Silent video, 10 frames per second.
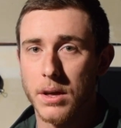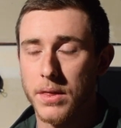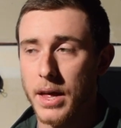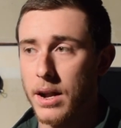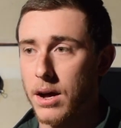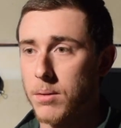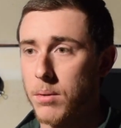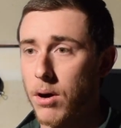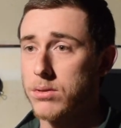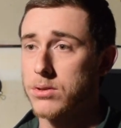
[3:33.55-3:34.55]
And then
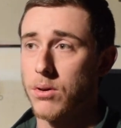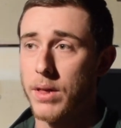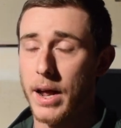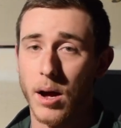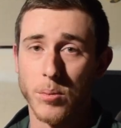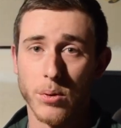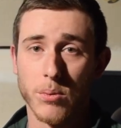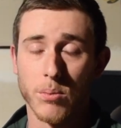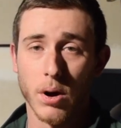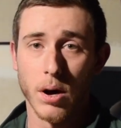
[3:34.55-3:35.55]
also that helped with
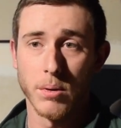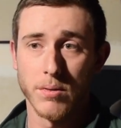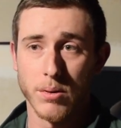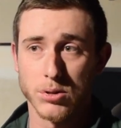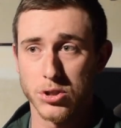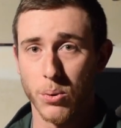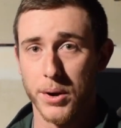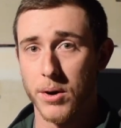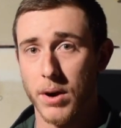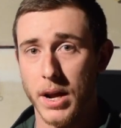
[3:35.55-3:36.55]
if it was
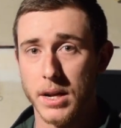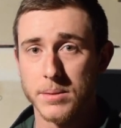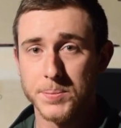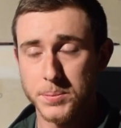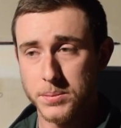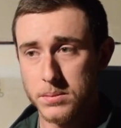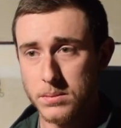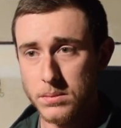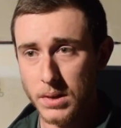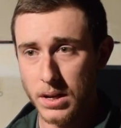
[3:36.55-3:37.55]
snowing or raining.
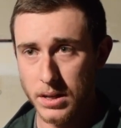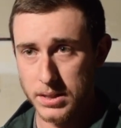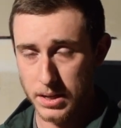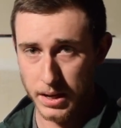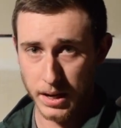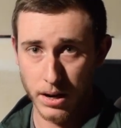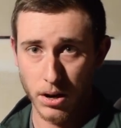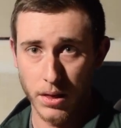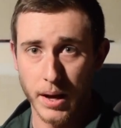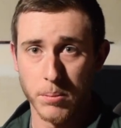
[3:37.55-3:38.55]
At least it didn't get
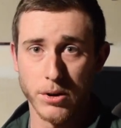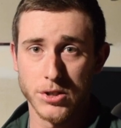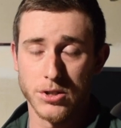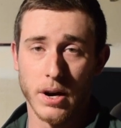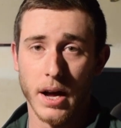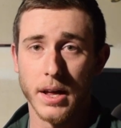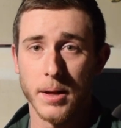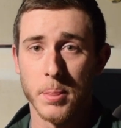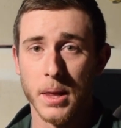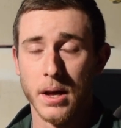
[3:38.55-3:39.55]
all that moisture on
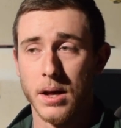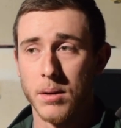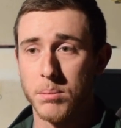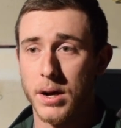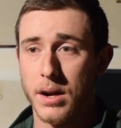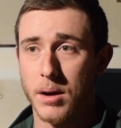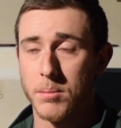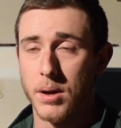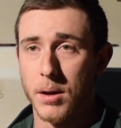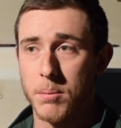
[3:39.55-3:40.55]
it. But
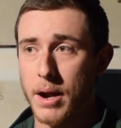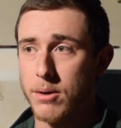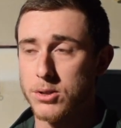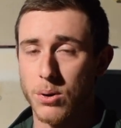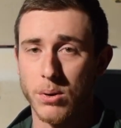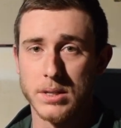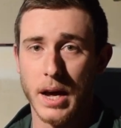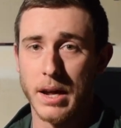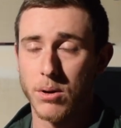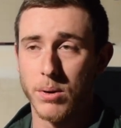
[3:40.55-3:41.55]
batteries are always
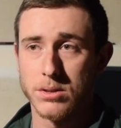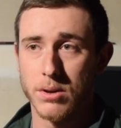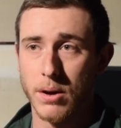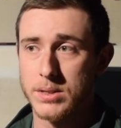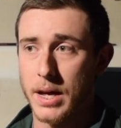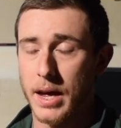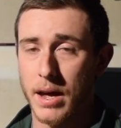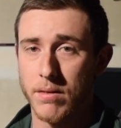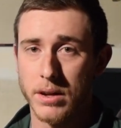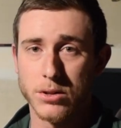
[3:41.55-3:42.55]
dying quick, so I always had to
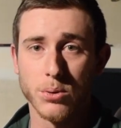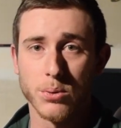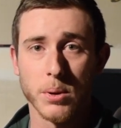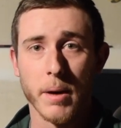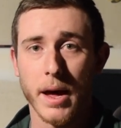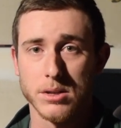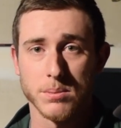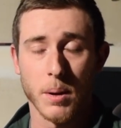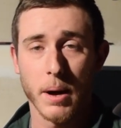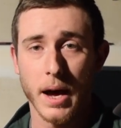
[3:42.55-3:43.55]
have like 2-3 batteries in
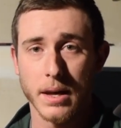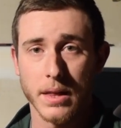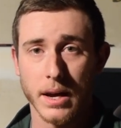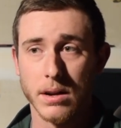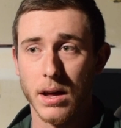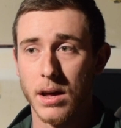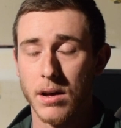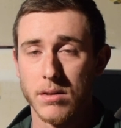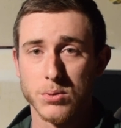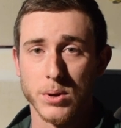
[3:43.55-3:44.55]
my pocket that I could
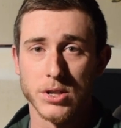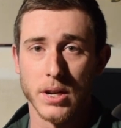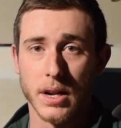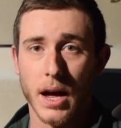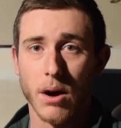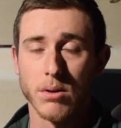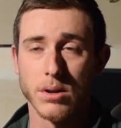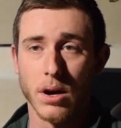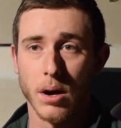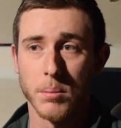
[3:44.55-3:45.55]
switch in and out,
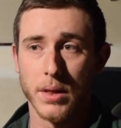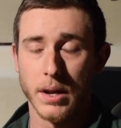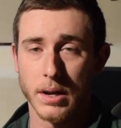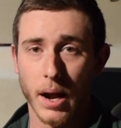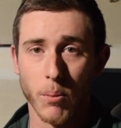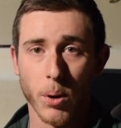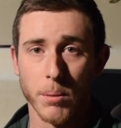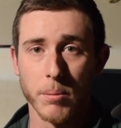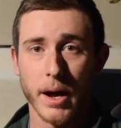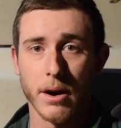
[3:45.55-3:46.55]
and then kind of
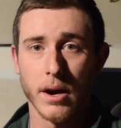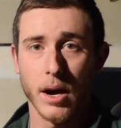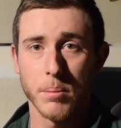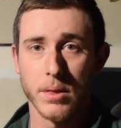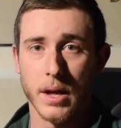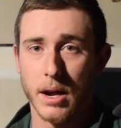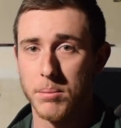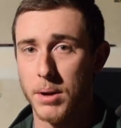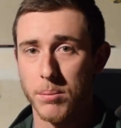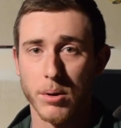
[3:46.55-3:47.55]
warm the battery up, and then
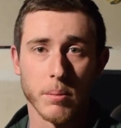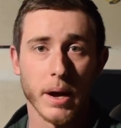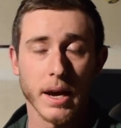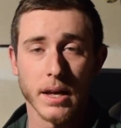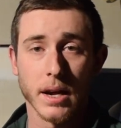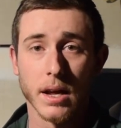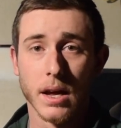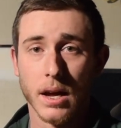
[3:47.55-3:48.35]
I'd be able to put it back in.